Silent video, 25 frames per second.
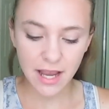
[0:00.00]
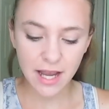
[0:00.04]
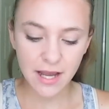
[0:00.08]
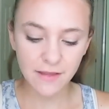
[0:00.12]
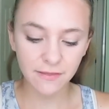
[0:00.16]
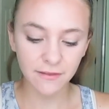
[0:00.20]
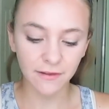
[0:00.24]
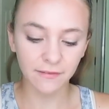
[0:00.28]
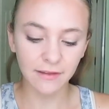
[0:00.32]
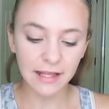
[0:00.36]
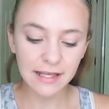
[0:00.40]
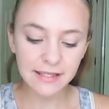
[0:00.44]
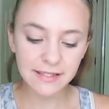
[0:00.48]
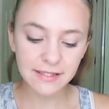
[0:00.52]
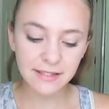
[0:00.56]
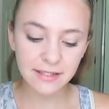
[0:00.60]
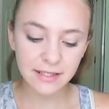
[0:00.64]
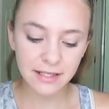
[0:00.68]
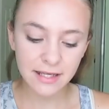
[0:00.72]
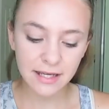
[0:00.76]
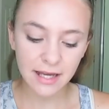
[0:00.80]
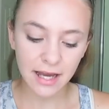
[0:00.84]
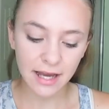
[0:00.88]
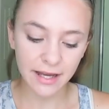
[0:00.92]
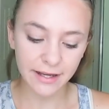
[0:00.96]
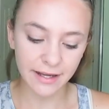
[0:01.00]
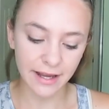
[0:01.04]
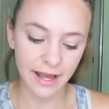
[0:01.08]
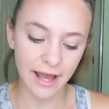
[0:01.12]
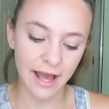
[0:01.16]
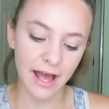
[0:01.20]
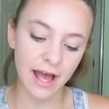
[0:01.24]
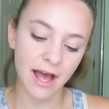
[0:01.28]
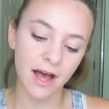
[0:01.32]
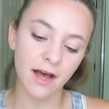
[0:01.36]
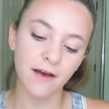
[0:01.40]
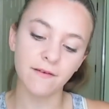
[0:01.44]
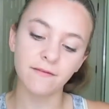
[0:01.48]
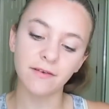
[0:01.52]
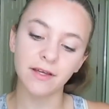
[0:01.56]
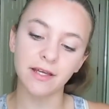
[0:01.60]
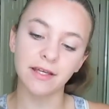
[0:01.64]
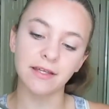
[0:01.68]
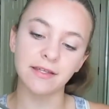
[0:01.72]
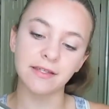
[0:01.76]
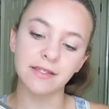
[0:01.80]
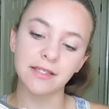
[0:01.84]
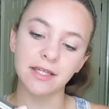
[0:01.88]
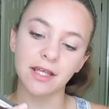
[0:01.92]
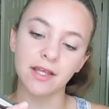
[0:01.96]
And the last thing I have
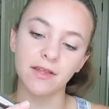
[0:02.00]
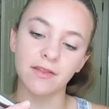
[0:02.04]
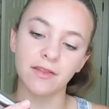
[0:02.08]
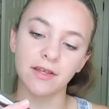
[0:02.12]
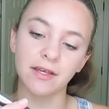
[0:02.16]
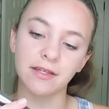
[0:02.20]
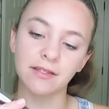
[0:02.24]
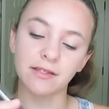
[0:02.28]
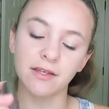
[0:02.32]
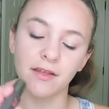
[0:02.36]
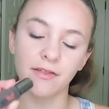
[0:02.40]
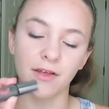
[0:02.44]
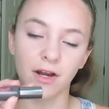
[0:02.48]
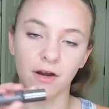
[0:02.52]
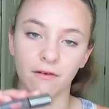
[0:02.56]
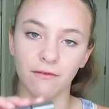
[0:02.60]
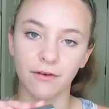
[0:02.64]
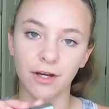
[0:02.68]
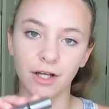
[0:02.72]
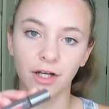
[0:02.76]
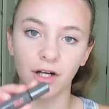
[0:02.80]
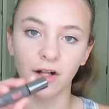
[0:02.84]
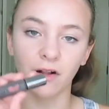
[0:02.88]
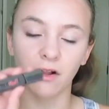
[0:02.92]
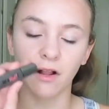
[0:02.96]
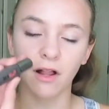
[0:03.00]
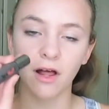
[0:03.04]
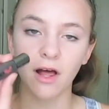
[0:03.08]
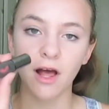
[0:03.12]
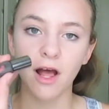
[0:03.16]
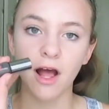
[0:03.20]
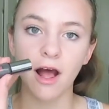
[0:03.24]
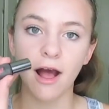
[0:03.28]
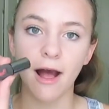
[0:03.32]
is this They're Real